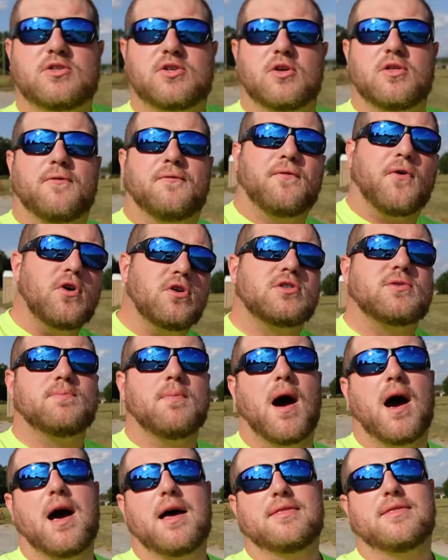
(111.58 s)
So the first
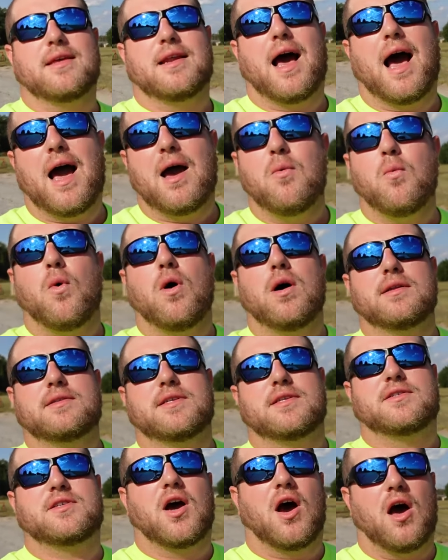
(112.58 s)
mod that I want
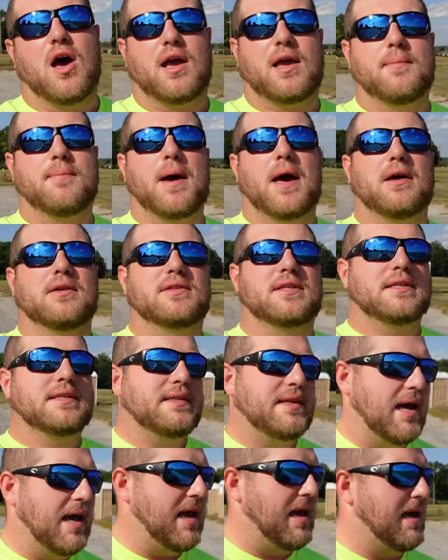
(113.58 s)
to talk about
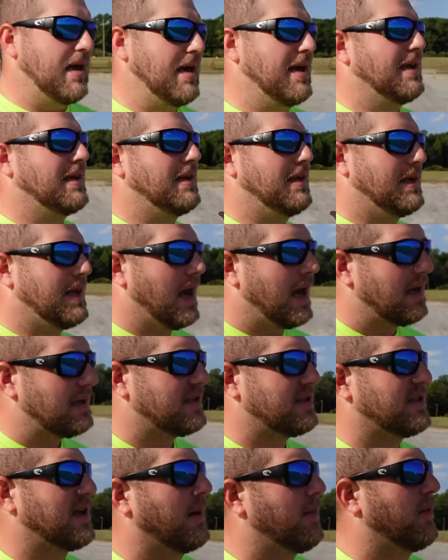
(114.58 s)
today, and yes,
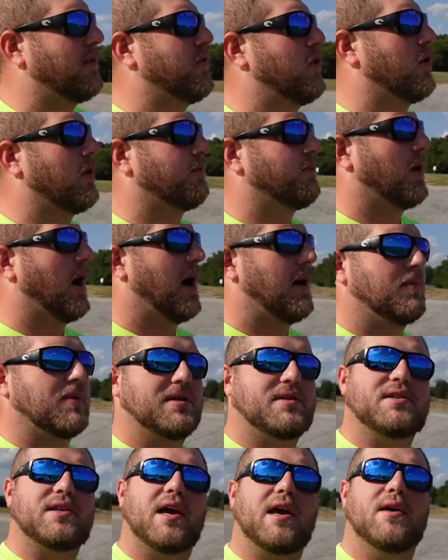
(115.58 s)
some of you are probably
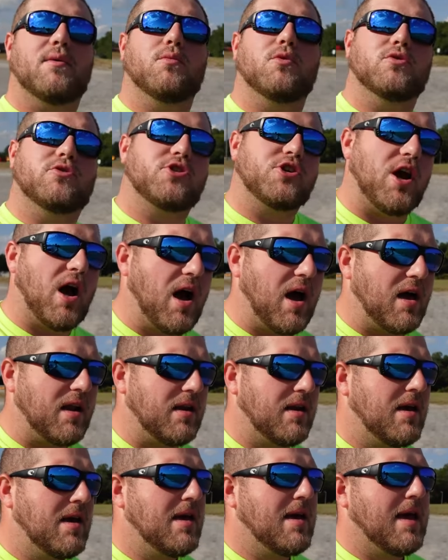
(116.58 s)
saying, well,
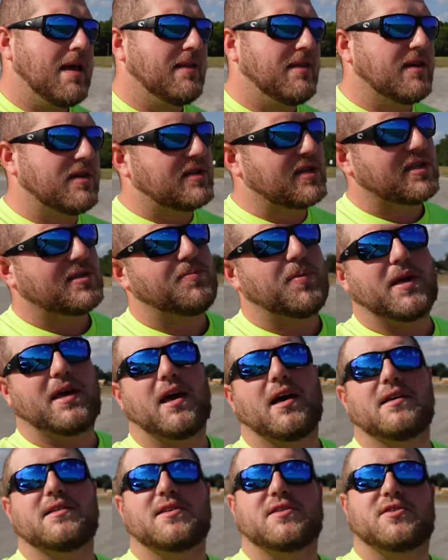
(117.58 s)
John, this is
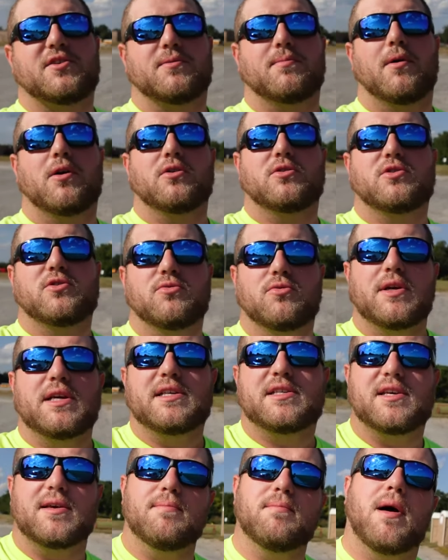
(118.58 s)
because it's your most
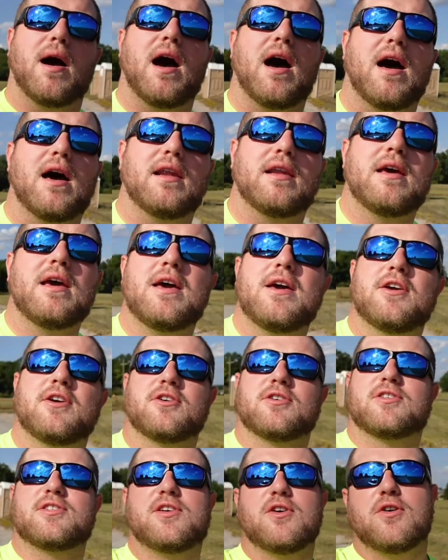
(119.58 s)
recent mod,
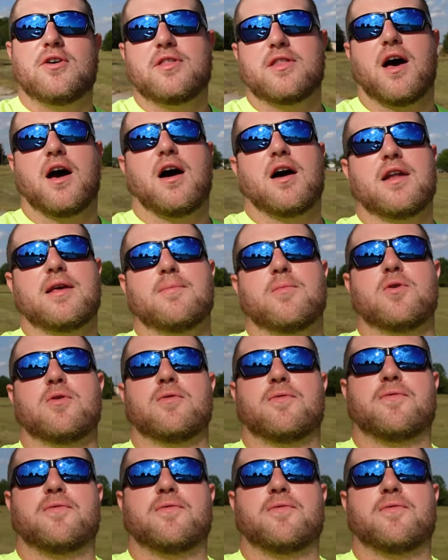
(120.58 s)
you're still in the honeymoon